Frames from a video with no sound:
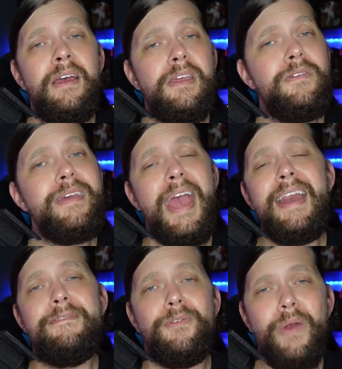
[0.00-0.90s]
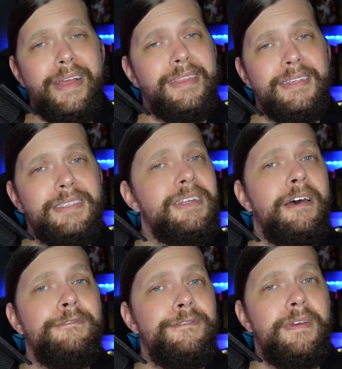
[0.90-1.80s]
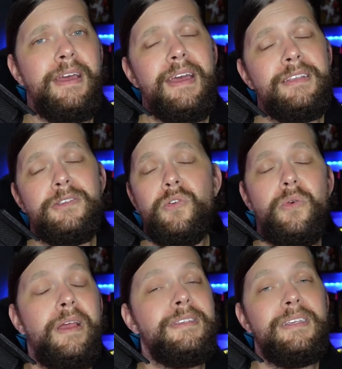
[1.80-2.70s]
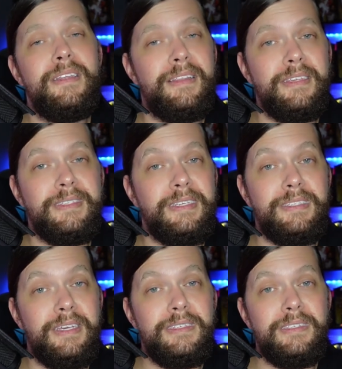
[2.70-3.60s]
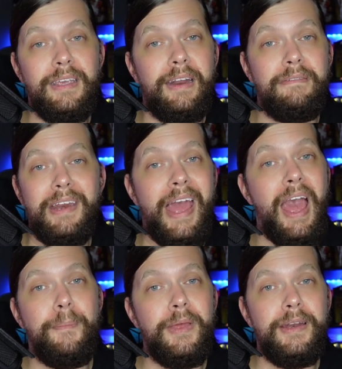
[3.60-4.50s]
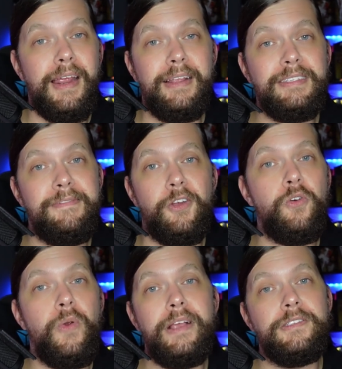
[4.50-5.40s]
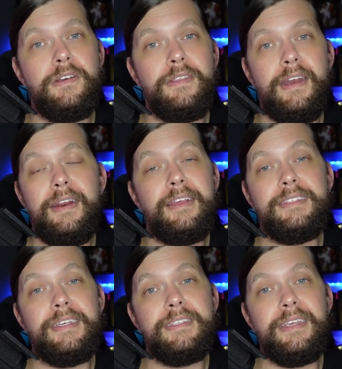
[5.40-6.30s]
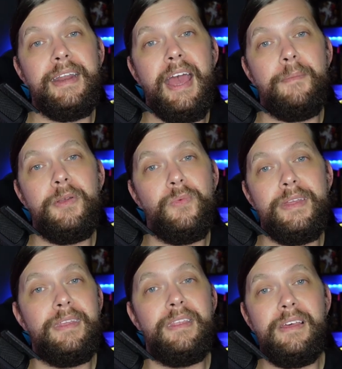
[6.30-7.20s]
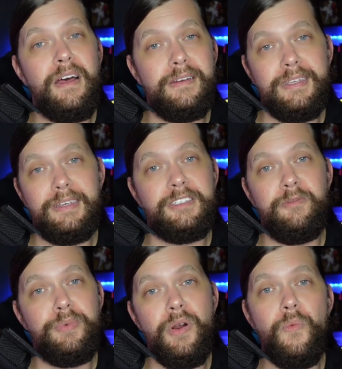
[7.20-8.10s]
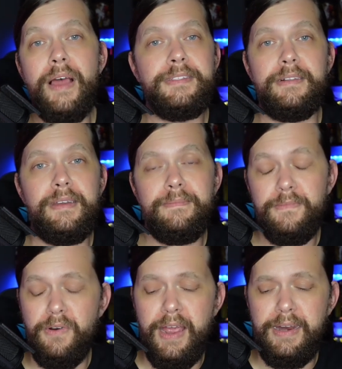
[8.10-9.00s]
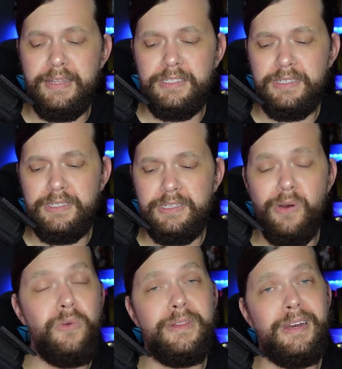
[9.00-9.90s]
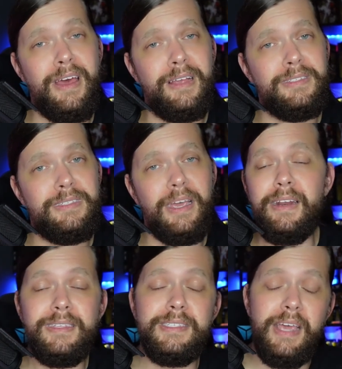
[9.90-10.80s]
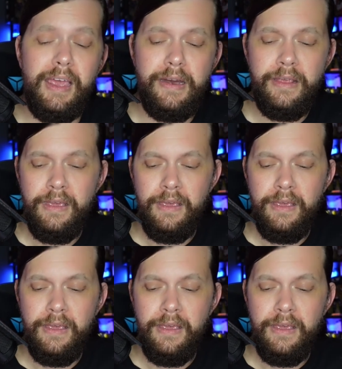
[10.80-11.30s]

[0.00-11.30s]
you can't even write this stuff. it's crazy that this exists and even happened, and it's even crazier that it exists and happened within the context of pro wrestling, right? It's just totally nuts and insane.